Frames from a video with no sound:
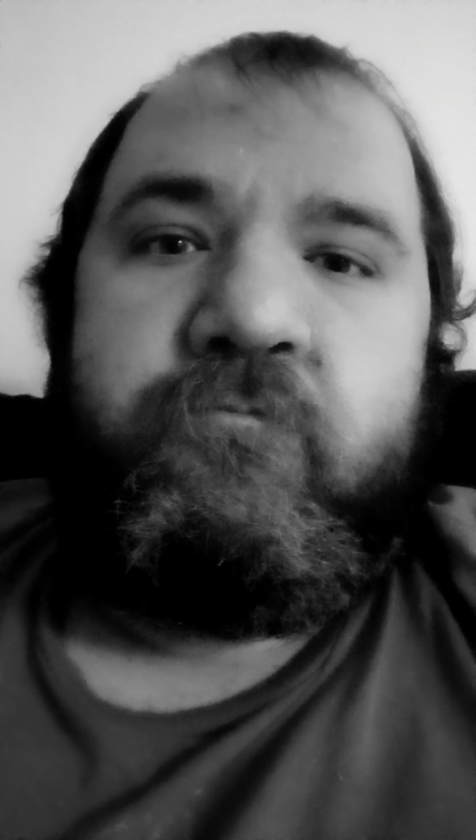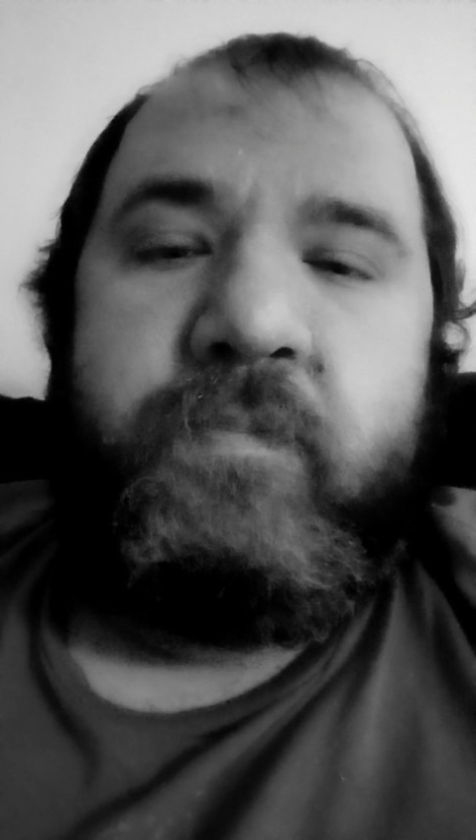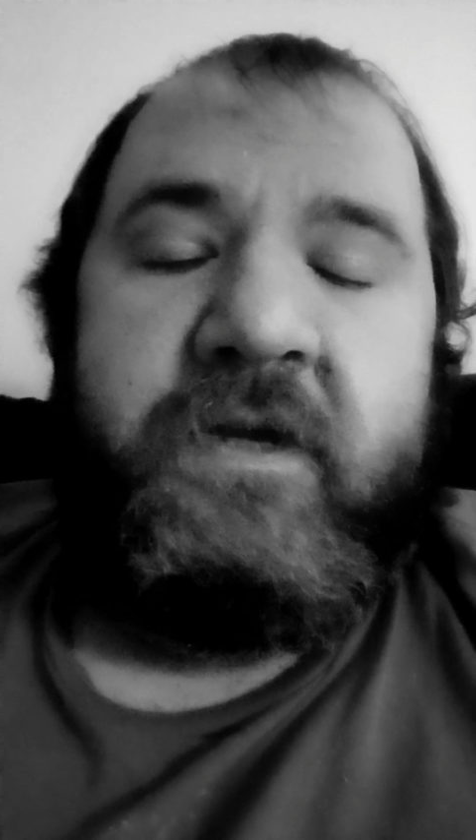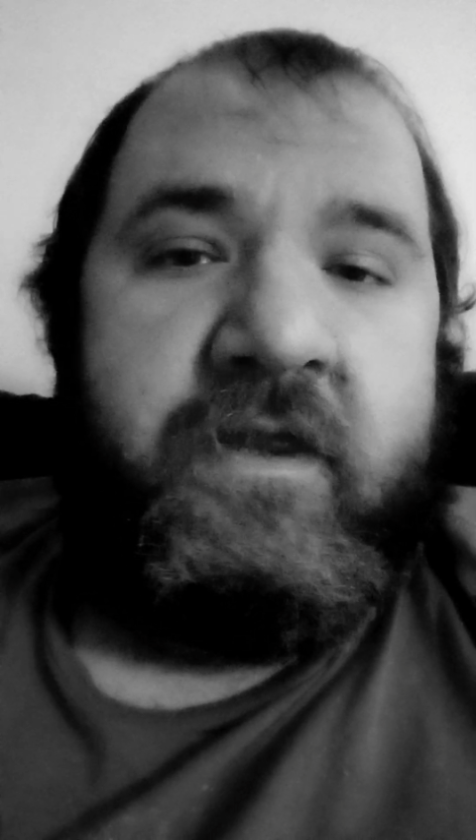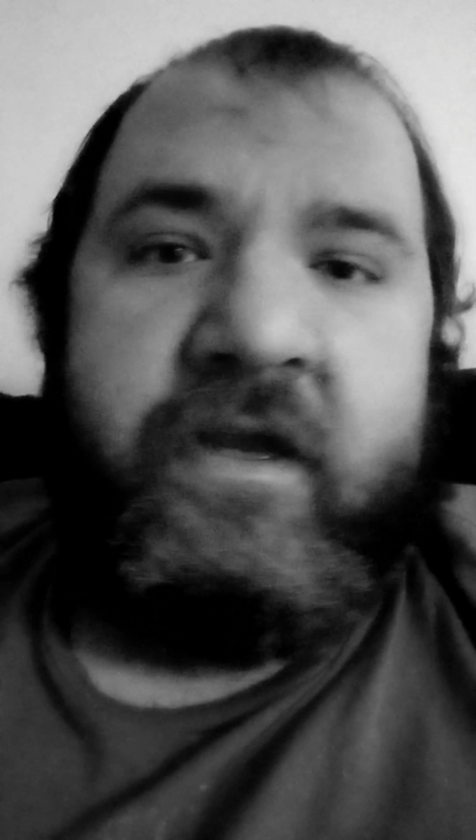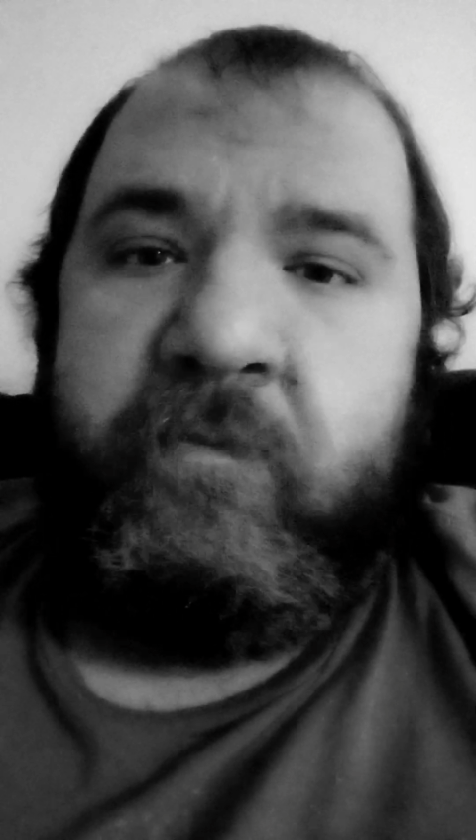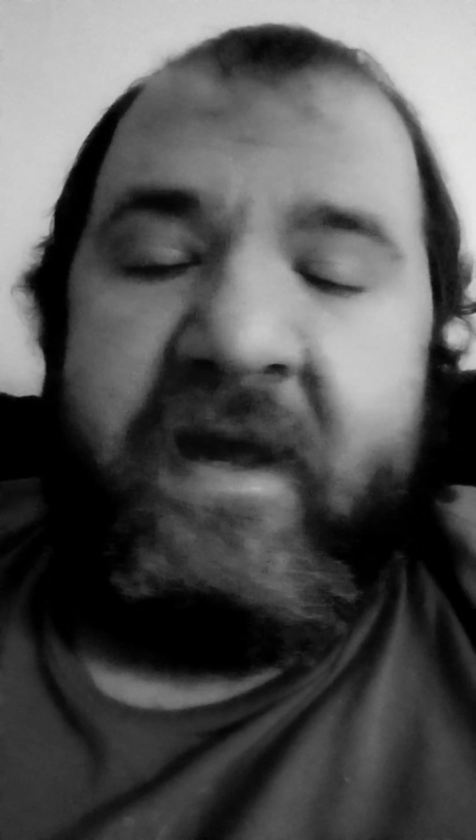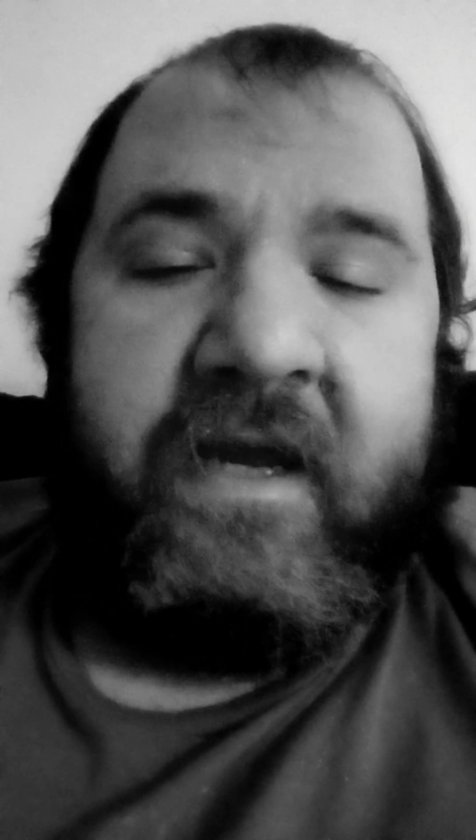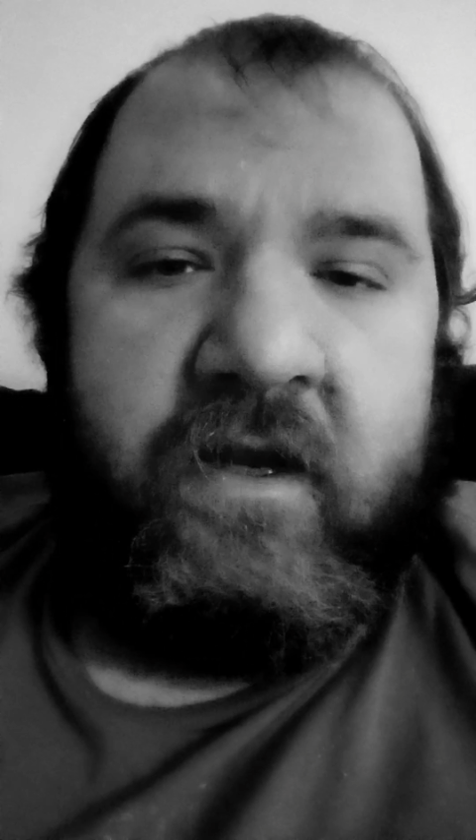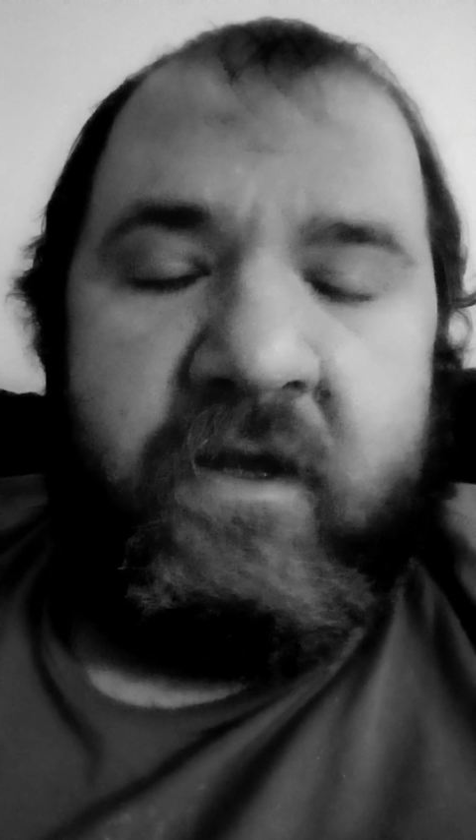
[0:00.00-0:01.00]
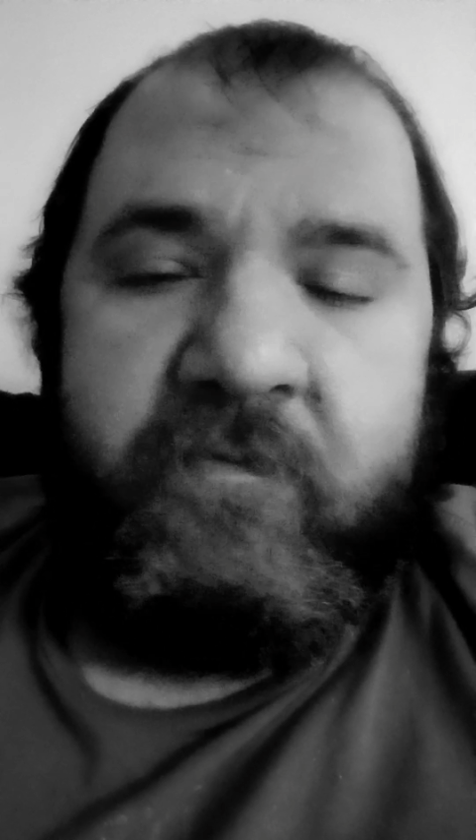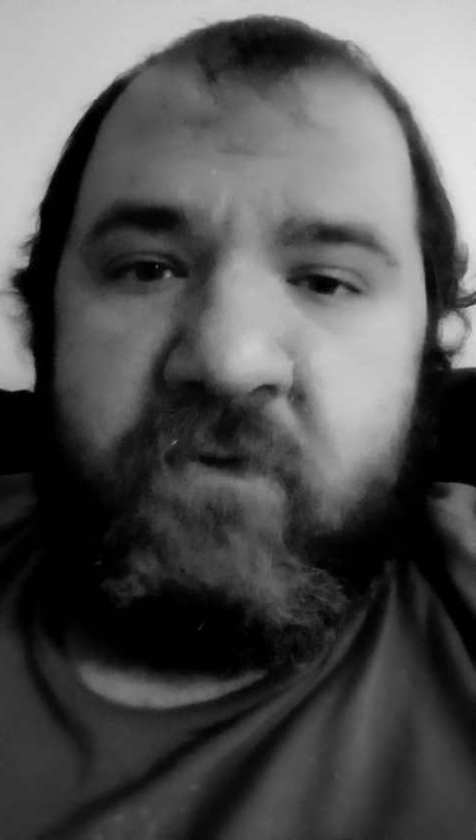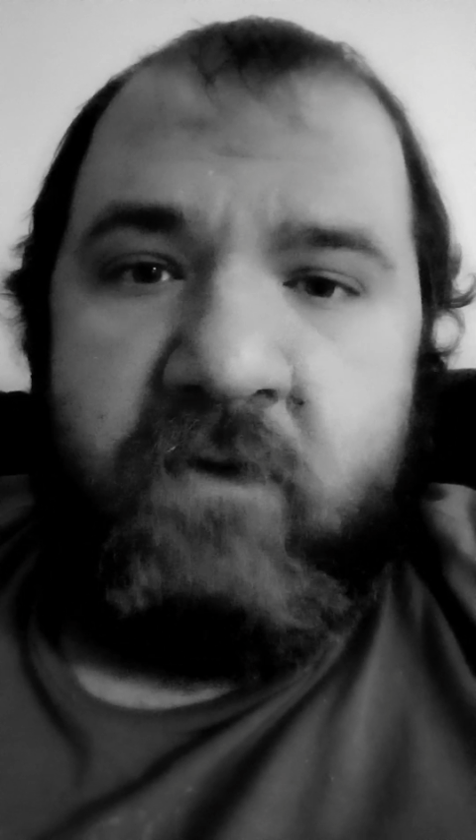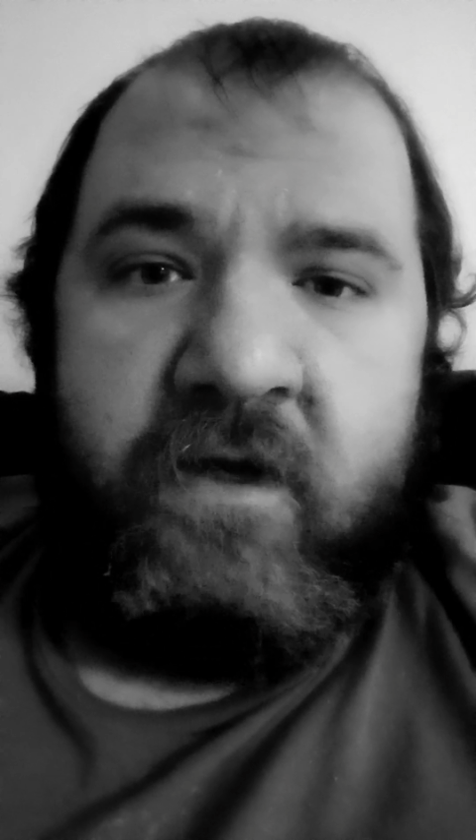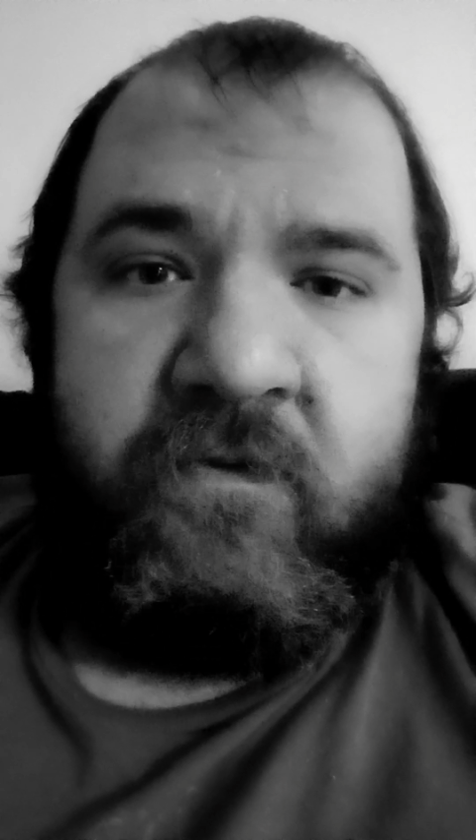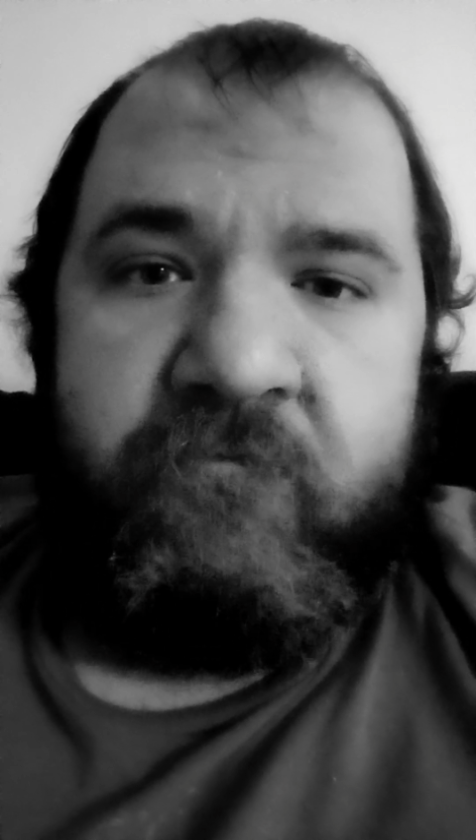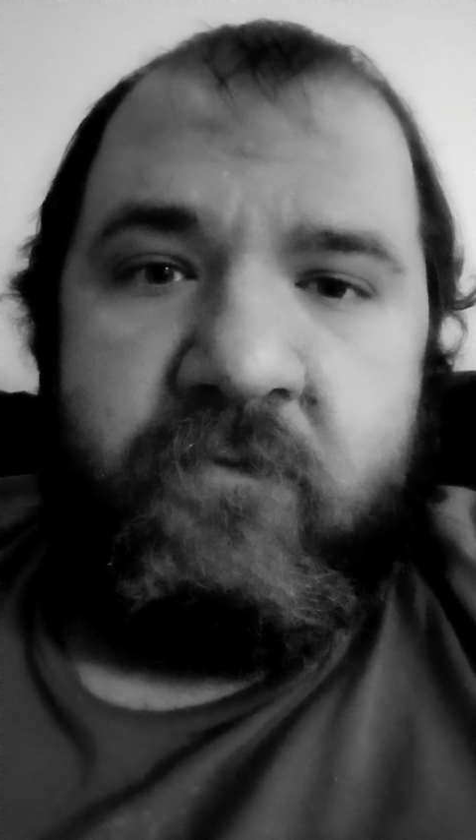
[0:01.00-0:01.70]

but they're begging him to run.